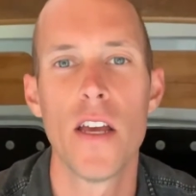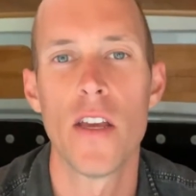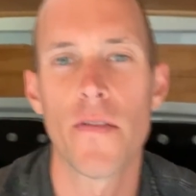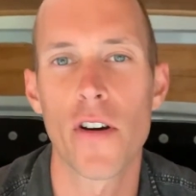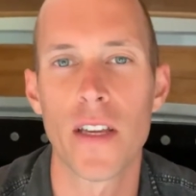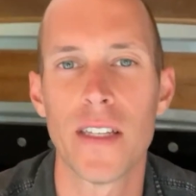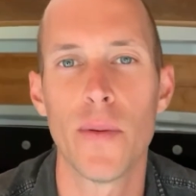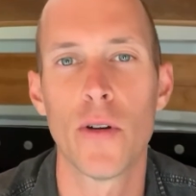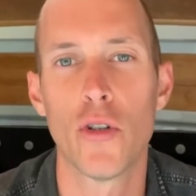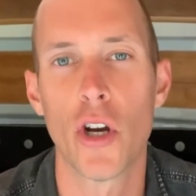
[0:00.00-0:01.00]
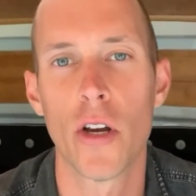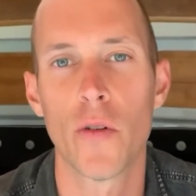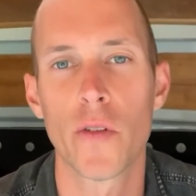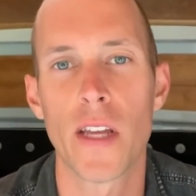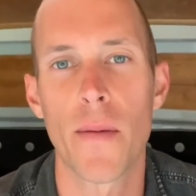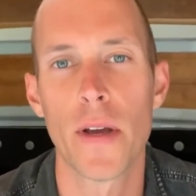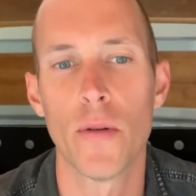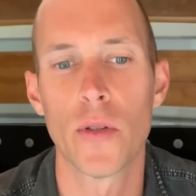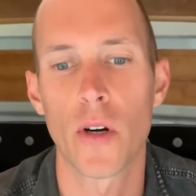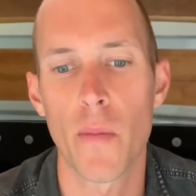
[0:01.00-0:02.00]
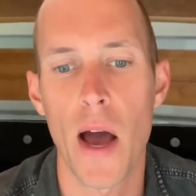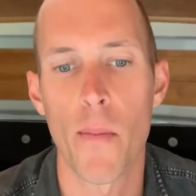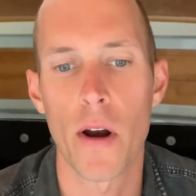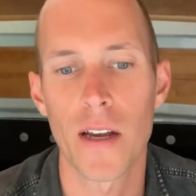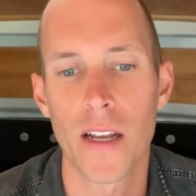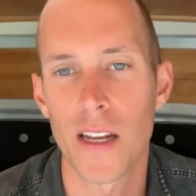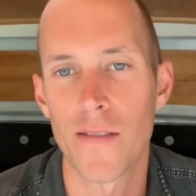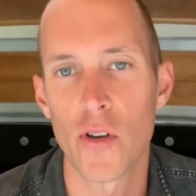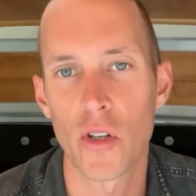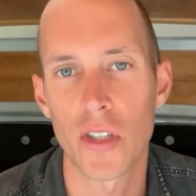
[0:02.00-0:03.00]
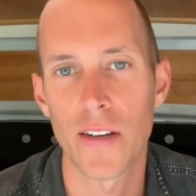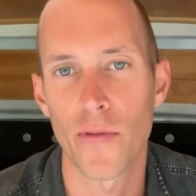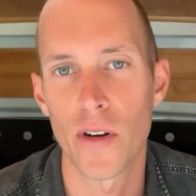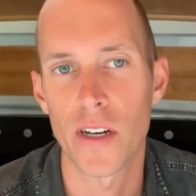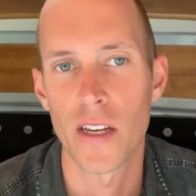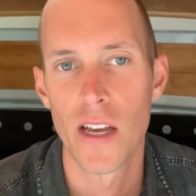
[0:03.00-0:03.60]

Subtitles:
You've got your typical journals that people talk about, but I'm going to give you a different